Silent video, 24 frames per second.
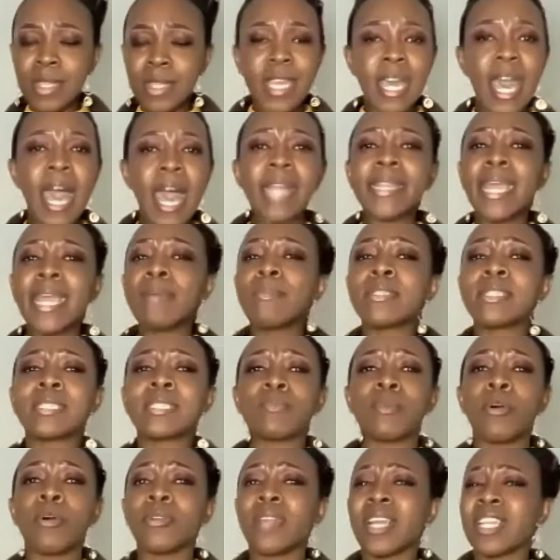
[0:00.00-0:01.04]
Her name is
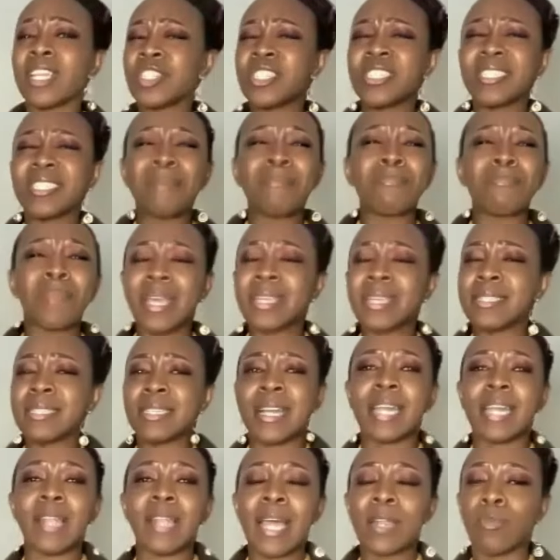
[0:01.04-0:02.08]
Simone, and she's
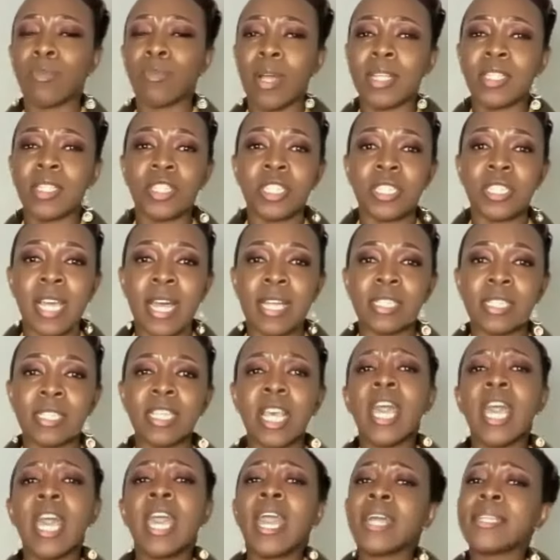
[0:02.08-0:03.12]
amazing at what she does.
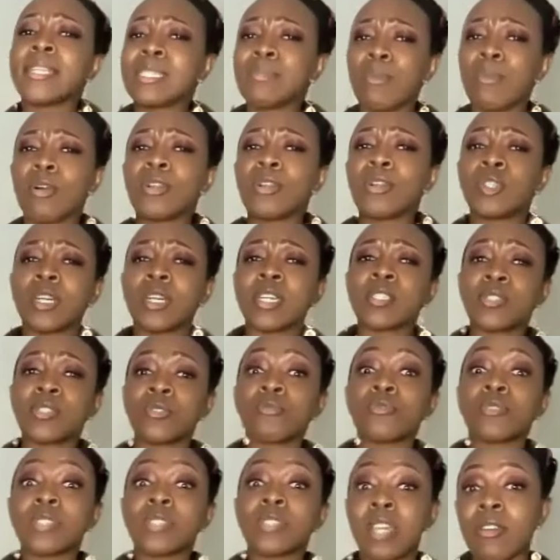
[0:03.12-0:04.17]
And Simone took us
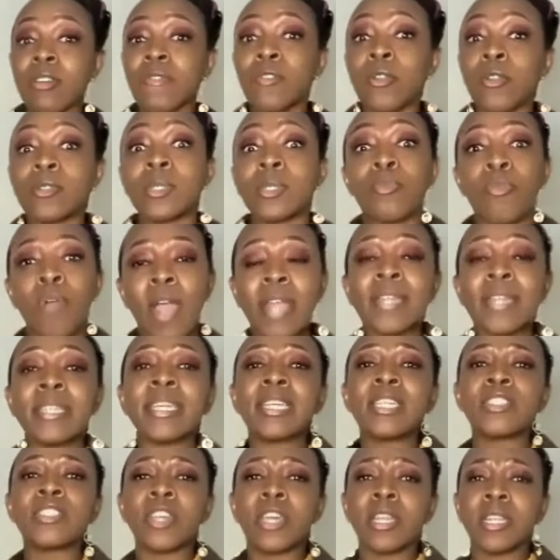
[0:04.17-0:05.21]
through TerraFlow's
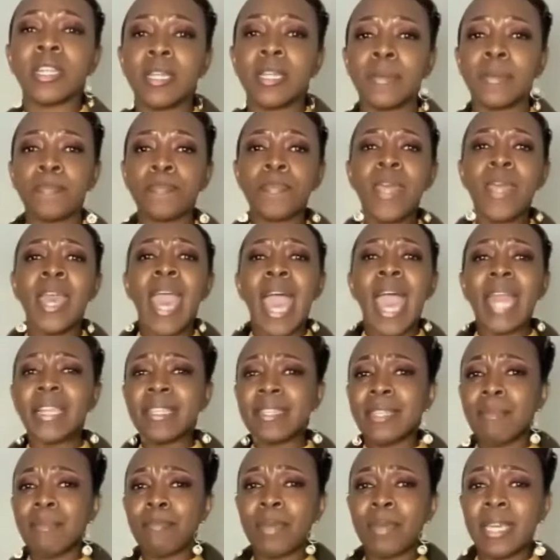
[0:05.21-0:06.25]
branding journey. And in
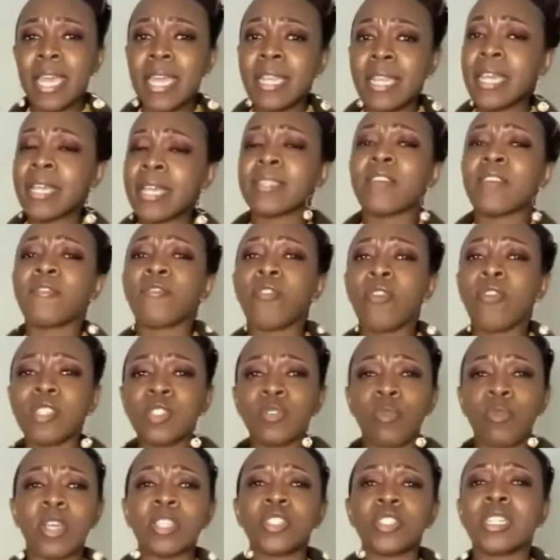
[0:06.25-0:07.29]
the beginning, the first
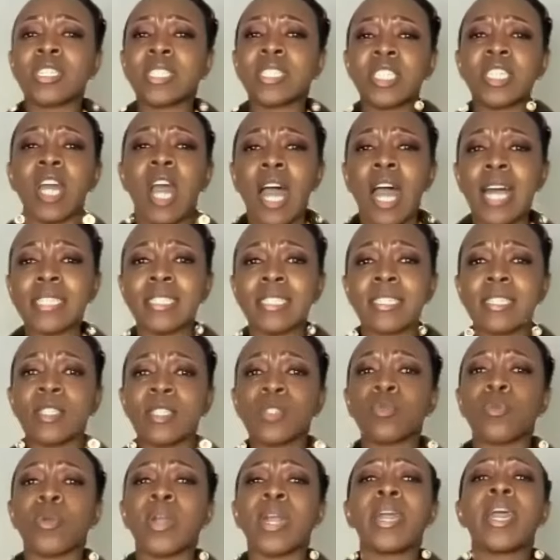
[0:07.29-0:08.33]
questions she asked us
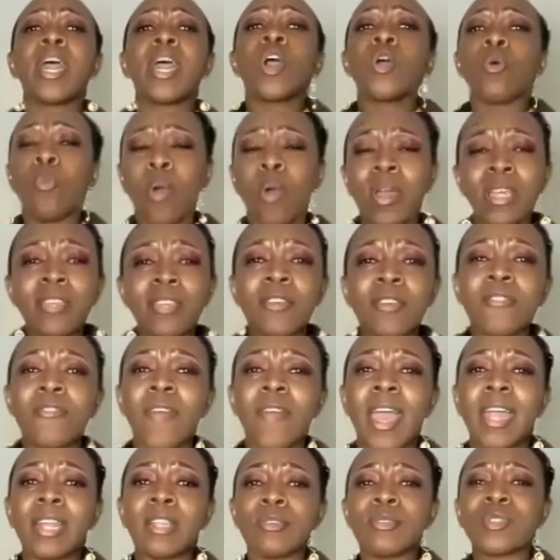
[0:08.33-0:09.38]
were, what are your
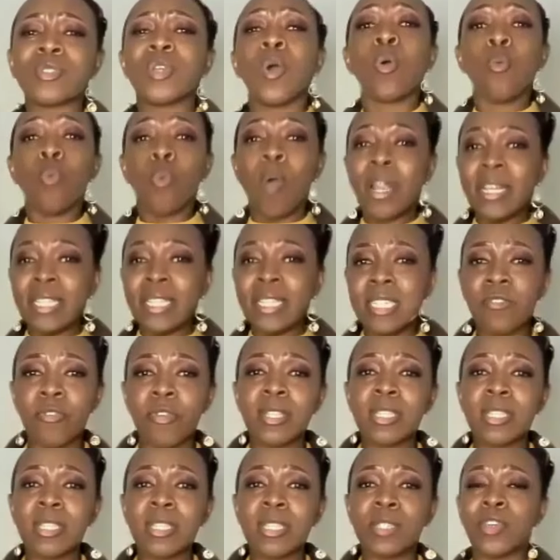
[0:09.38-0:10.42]
values? What
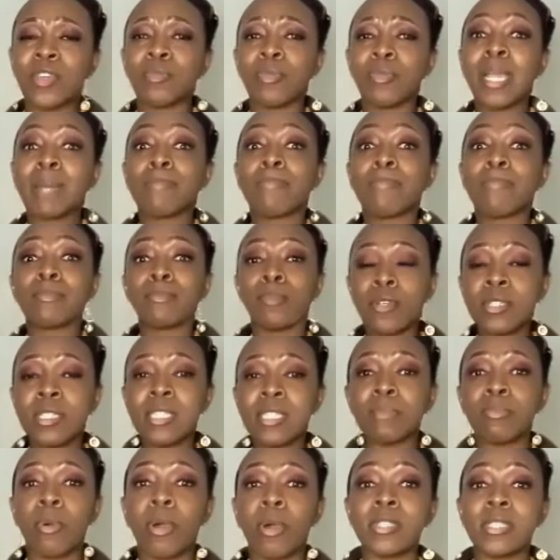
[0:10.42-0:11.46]
difference will you make? But
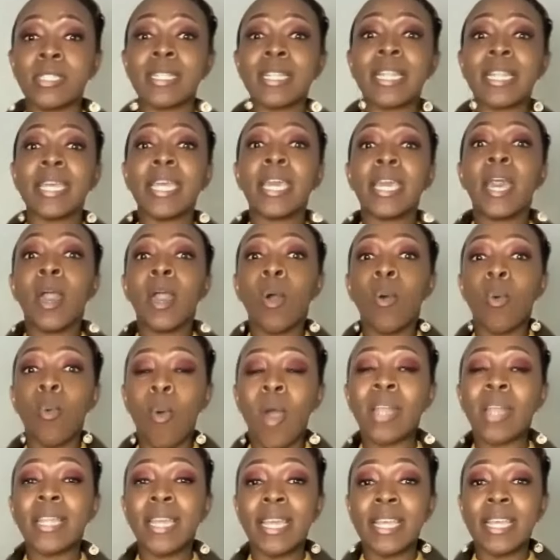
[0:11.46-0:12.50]
most importantly,
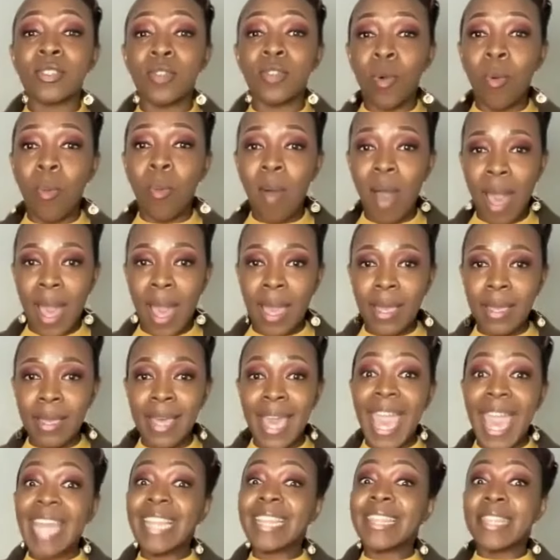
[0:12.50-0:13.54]
what is your why?
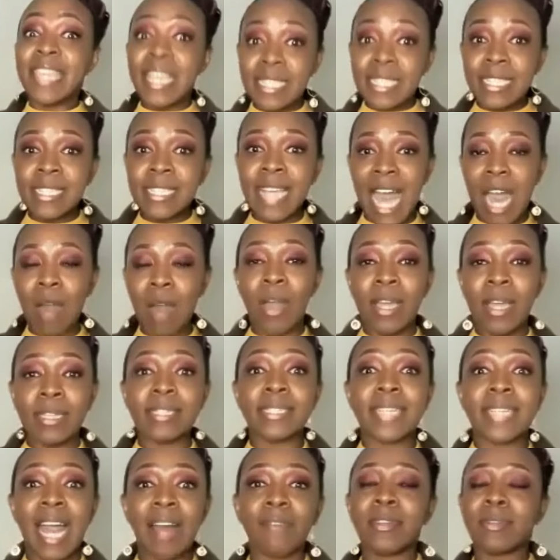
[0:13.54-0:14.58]
And this is how I
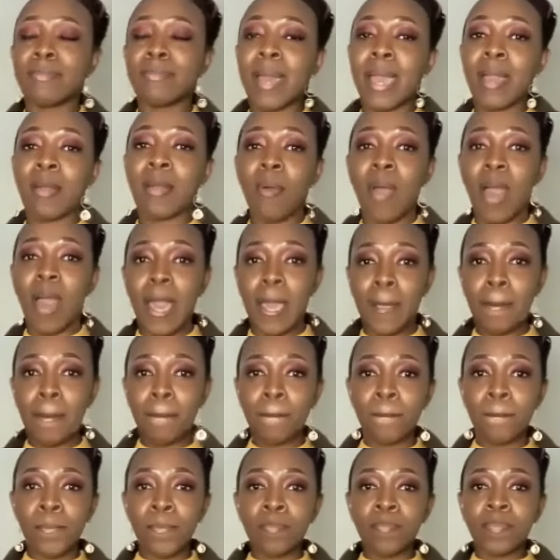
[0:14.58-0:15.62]
discovered my why.
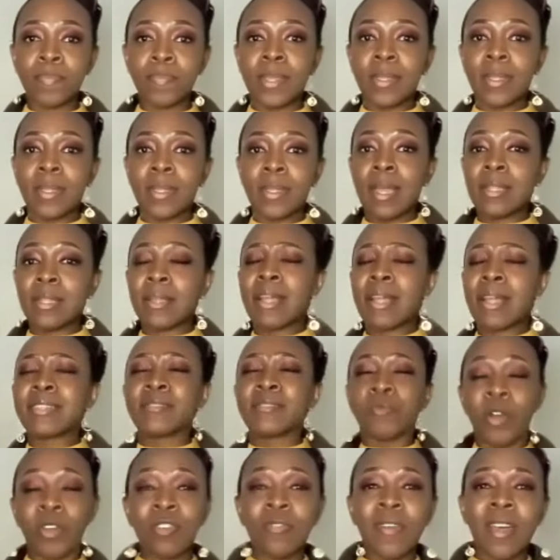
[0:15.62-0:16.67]

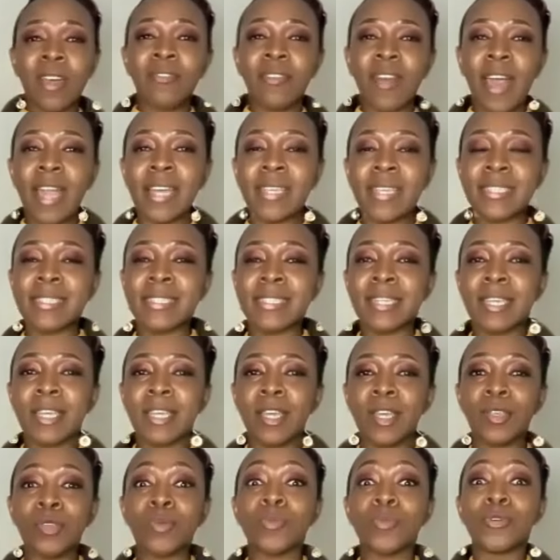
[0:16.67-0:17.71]
Word of advice,
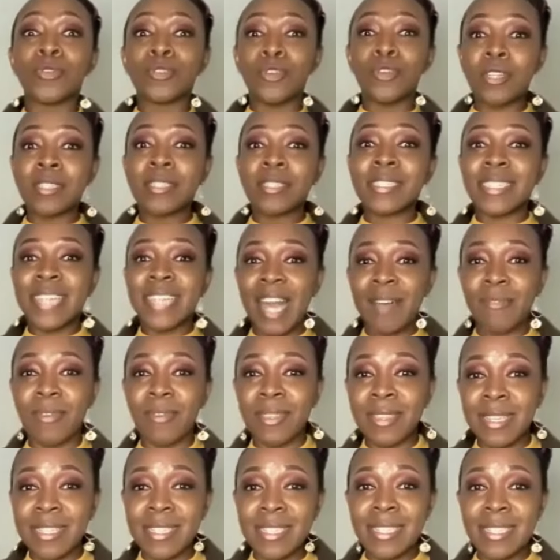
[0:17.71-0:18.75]
you will not discover
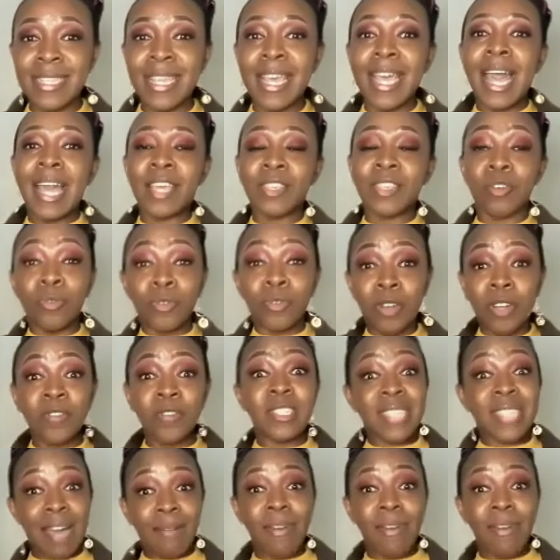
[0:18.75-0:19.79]

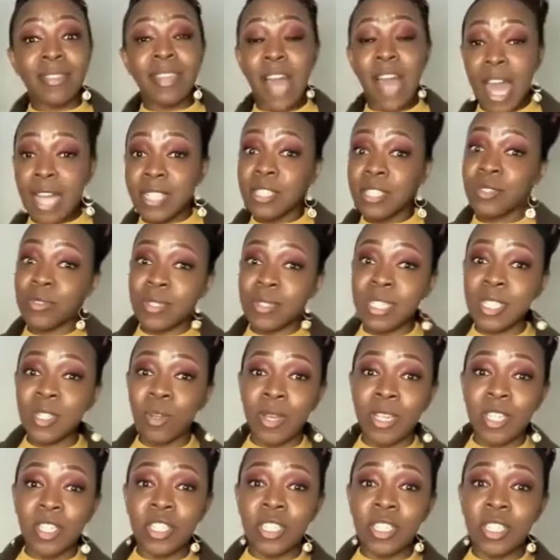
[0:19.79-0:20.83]
the answer to this
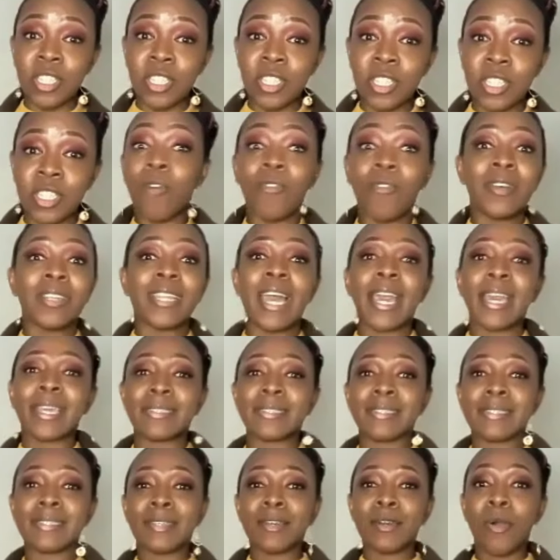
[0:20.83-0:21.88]
question
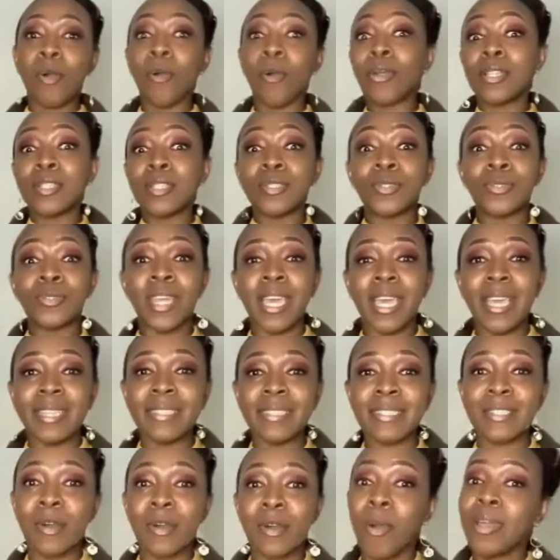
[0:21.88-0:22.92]
overnight or in 2
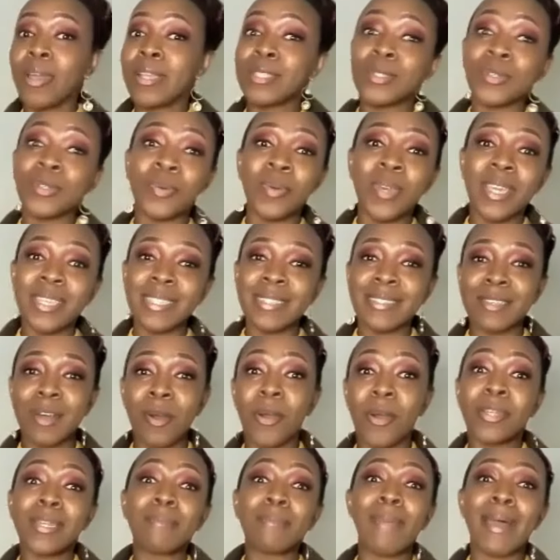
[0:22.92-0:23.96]
days or in 2 weeks
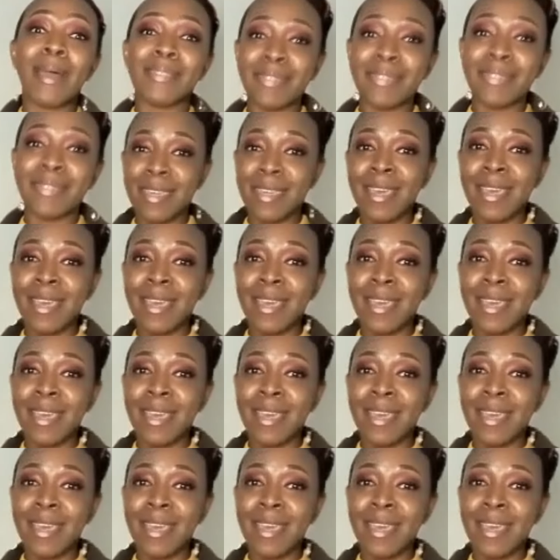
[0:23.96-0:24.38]
or in a month.